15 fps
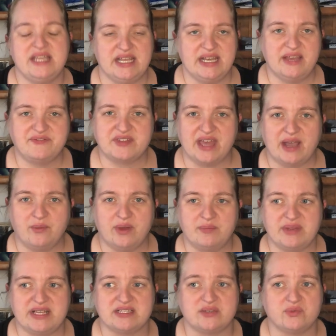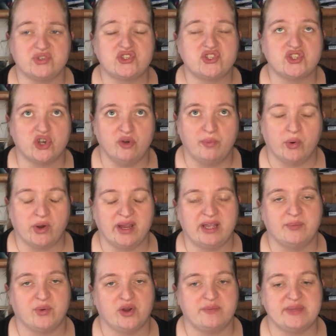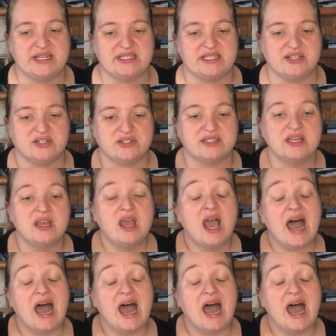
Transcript: DNF'd that one because it was so boring. It bored me to tears.